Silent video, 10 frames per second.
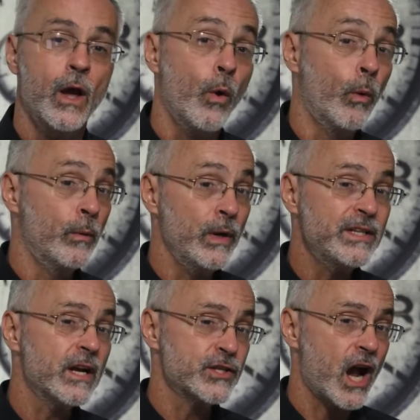When we
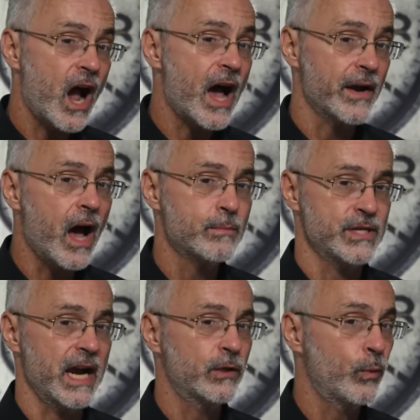touch a hot
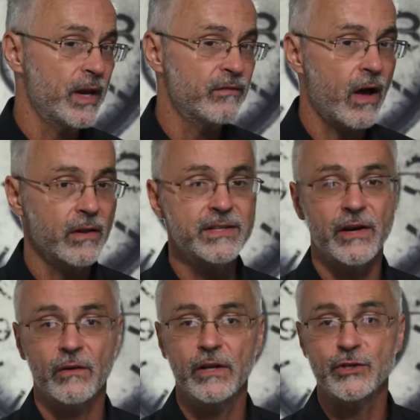object, we
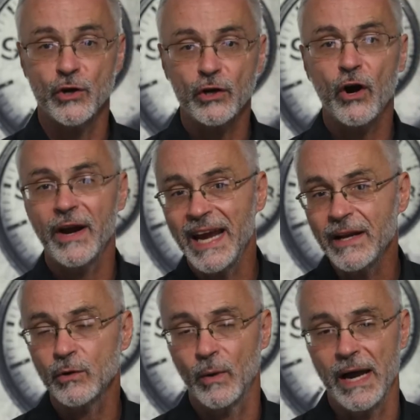involuntarily jerk our
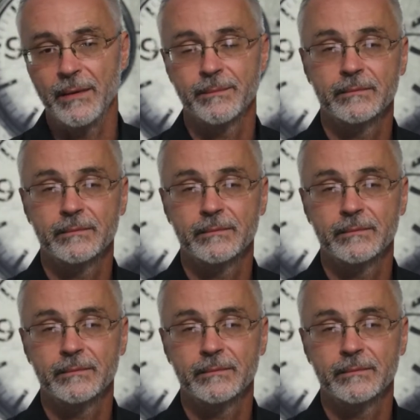hand away.